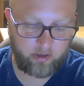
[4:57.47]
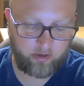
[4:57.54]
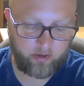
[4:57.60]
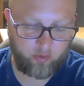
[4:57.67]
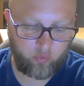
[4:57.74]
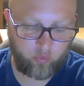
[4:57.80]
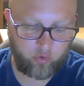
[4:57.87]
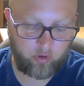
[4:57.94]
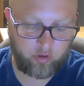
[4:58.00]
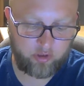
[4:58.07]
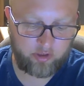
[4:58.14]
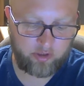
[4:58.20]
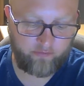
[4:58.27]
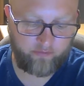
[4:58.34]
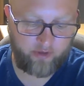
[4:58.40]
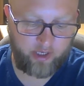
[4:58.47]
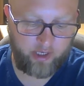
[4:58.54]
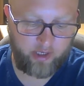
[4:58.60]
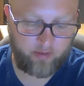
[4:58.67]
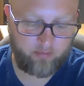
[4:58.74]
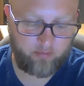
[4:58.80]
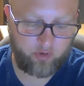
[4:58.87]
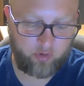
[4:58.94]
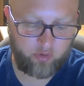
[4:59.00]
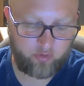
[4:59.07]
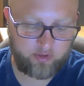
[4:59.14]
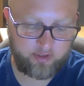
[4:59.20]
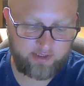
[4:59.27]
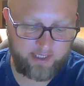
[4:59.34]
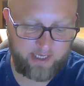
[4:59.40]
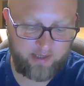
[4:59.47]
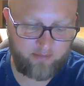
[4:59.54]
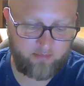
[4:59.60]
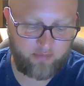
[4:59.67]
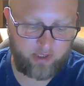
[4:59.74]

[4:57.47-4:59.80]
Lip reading: the works of Him who sent